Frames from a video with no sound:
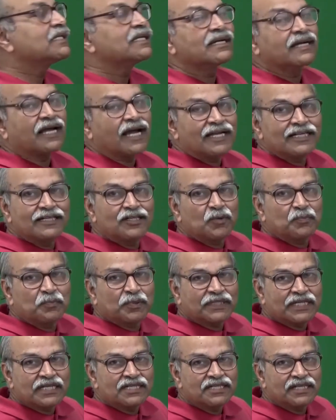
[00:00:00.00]
is the kind of
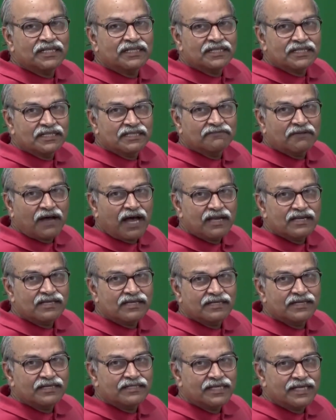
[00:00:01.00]
potential energy
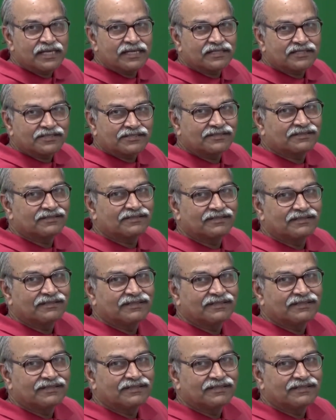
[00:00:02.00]
function it is,